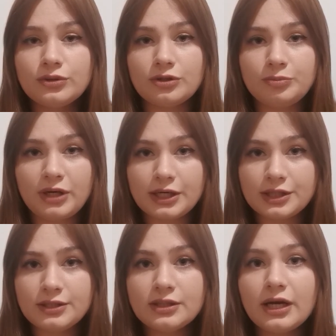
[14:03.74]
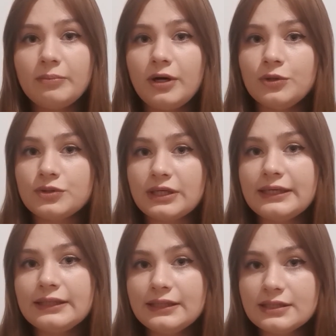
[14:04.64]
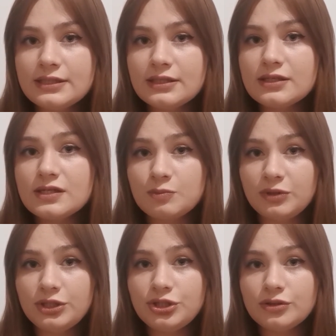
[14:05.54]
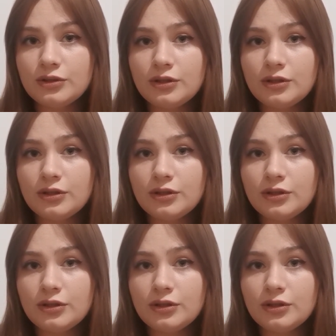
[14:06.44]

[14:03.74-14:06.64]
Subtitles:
to your partner about his speech,